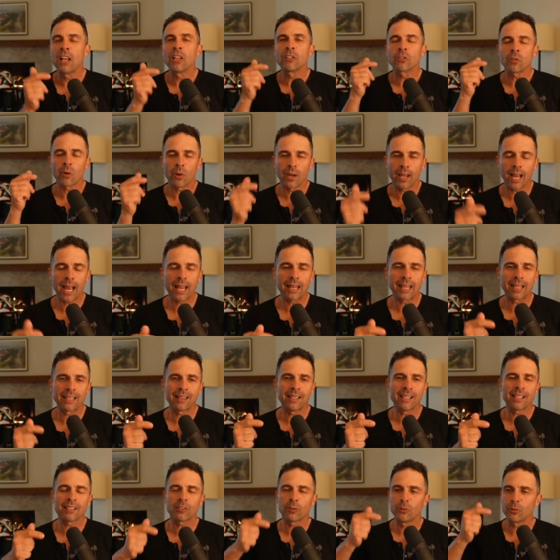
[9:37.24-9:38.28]
so a guy like
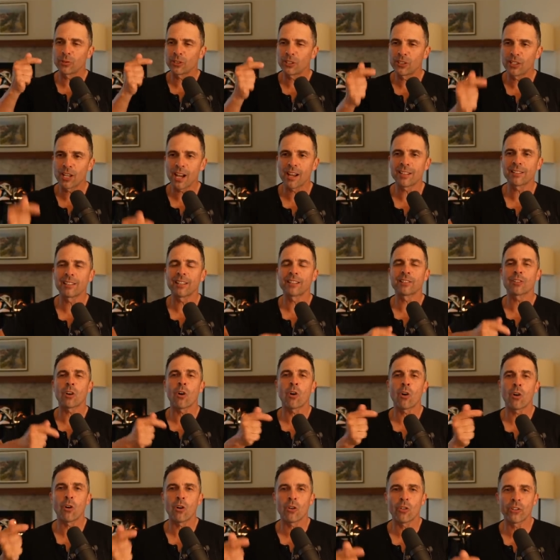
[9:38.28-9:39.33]
this who does this
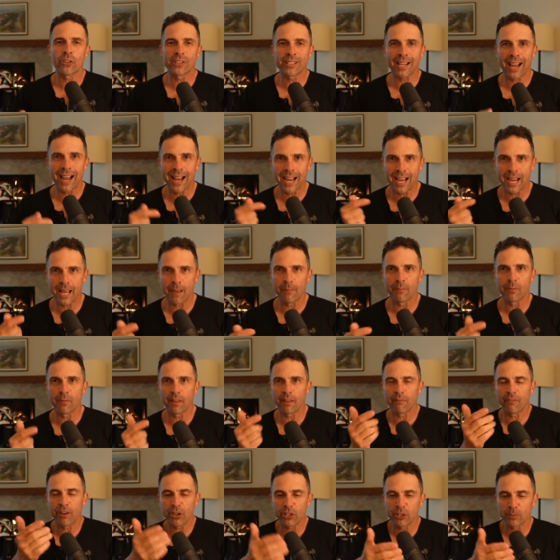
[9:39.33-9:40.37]
all the time,
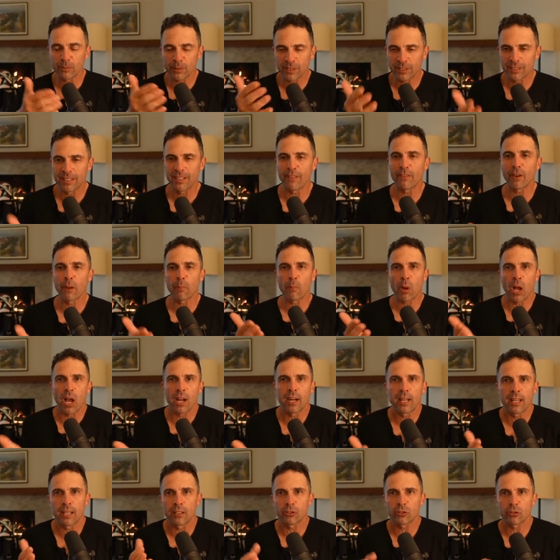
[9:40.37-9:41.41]
like very specific
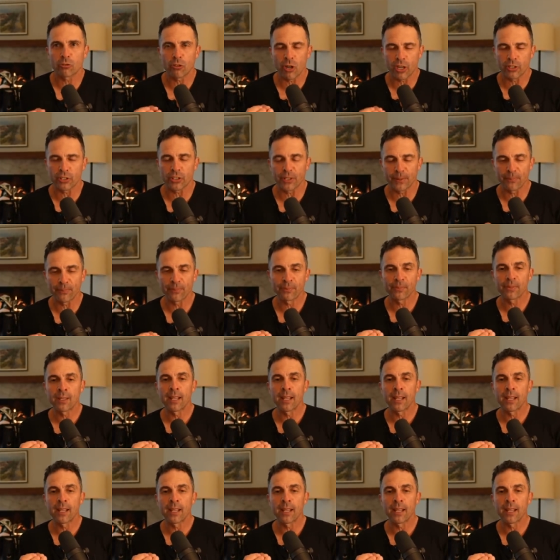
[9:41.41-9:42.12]
putting instruction,